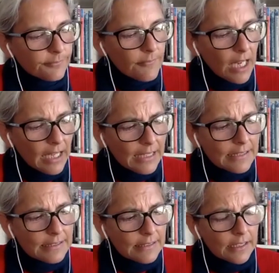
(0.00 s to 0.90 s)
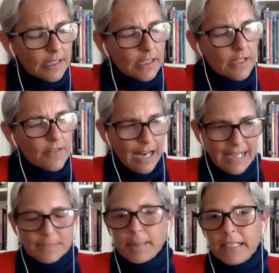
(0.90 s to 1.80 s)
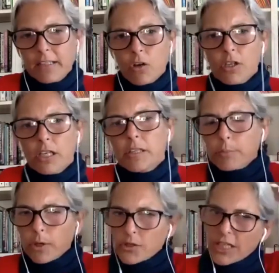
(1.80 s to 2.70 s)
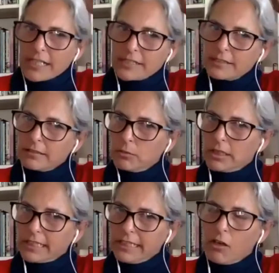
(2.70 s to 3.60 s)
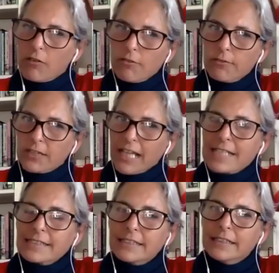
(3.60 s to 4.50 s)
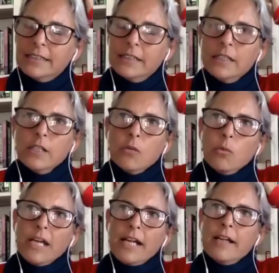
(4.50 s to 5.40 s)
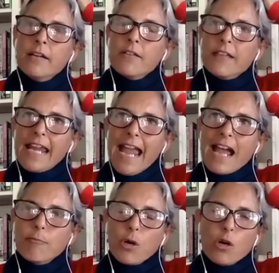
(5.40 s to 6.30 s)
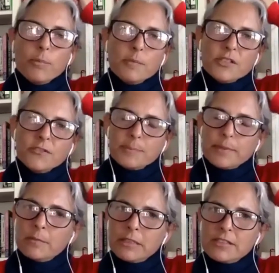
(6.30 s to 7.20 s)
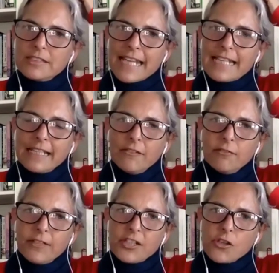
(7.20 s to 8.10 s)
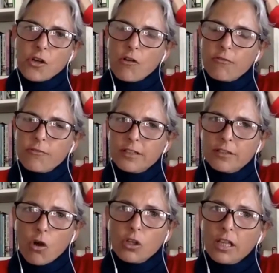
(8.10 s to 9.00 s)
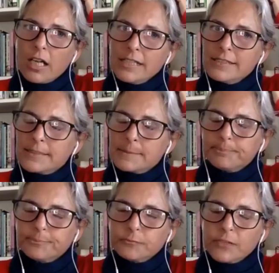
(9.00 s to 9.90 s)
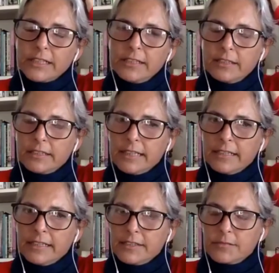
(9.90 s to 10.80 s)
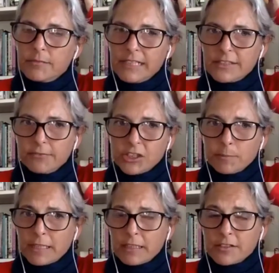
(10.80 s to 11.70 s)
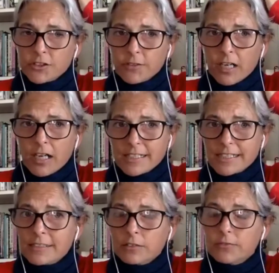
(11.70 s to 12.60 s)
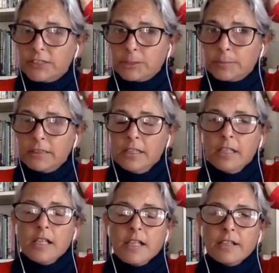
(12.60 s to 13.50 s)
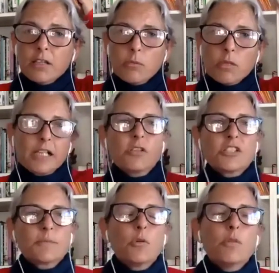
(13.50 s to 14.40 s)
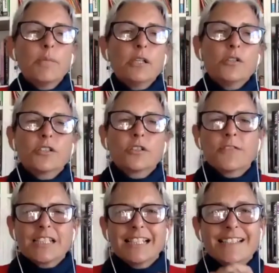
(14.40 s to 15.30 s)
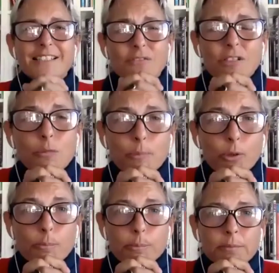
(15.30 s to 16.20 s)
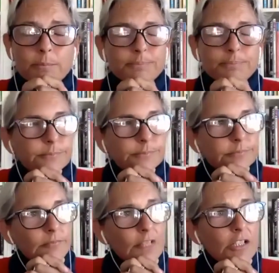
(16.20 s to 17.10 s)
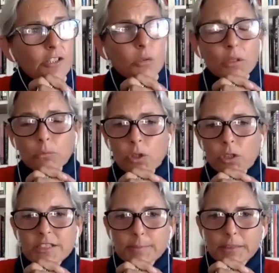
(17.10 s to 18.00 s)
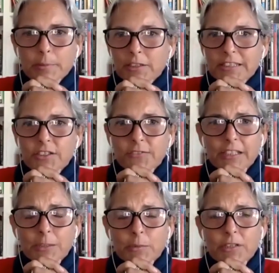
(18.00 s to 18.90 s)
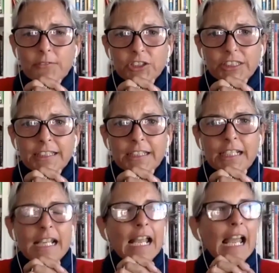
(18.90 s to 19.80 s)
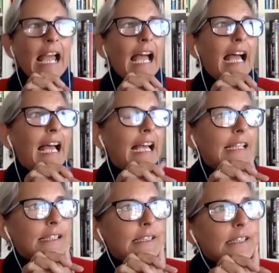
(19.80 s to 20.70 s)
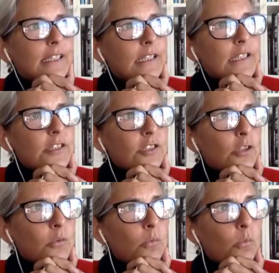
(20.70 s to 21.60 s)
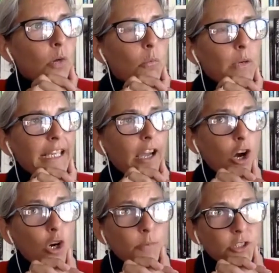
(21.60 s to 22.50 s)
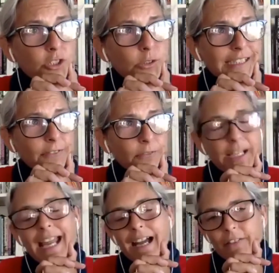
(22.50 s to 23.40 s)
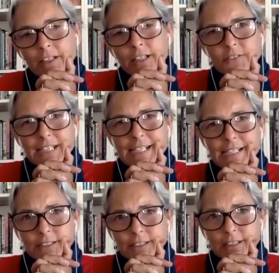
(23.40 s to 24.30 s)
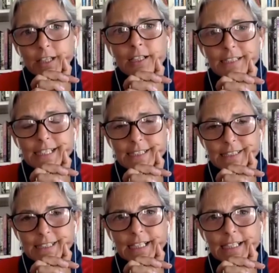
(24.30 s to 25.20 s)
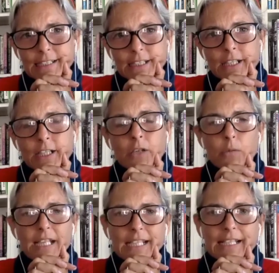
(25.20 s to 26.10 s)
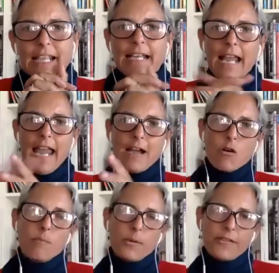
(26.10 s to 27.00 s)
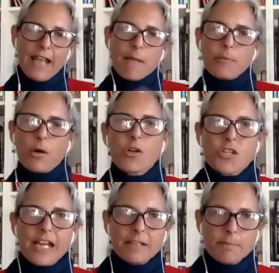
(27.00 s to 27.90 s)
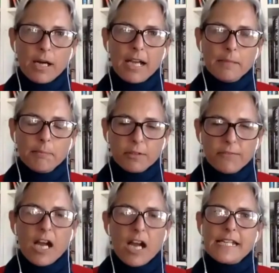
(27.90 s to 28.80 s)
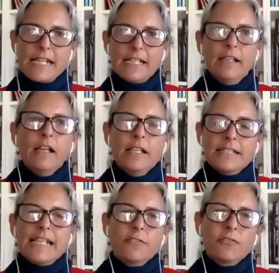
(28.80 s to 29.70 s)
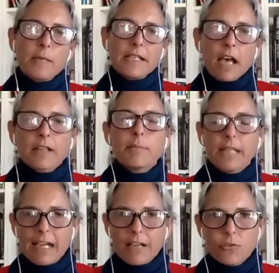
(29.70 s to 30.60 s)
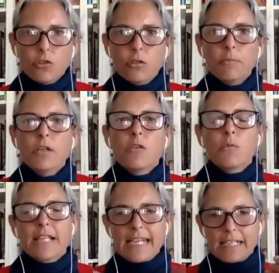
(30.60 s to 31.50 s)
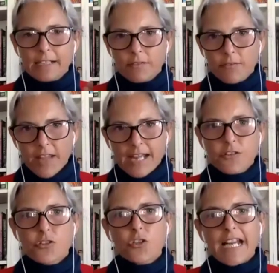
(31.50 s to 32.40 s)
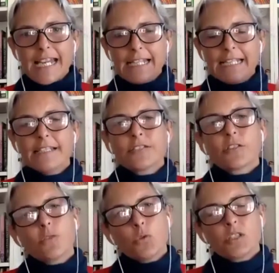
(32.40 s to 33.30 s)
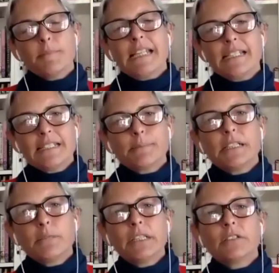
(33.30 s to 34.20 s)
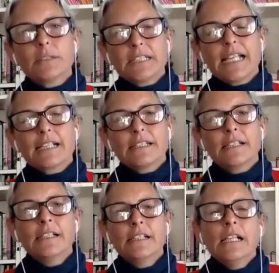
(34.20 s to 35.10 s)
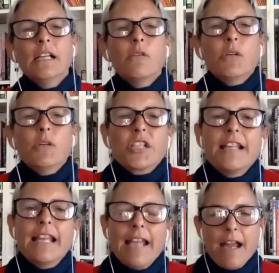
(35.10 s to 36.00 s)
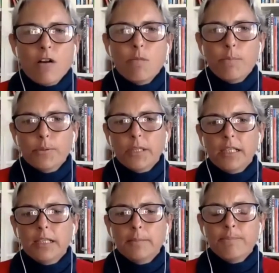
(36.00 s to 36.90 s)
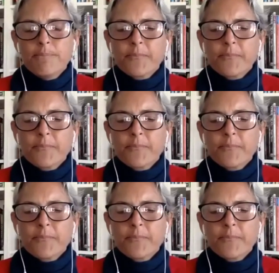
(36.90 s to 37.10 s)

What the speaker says: And there has been an ongoing project working off of Alaska where they have problems of sperm whales taking fish off the long lines. These fishermen are sort of artisanal fishermen that are working on small boats, and obviously this is a real problem. No one wants sperm whales interfering with fishing. And so what we hope to do is, if we have enough data in our data set, we can then help that project by providing data from another platform where they can then train this sort of automated sperm whale detector, which can then help the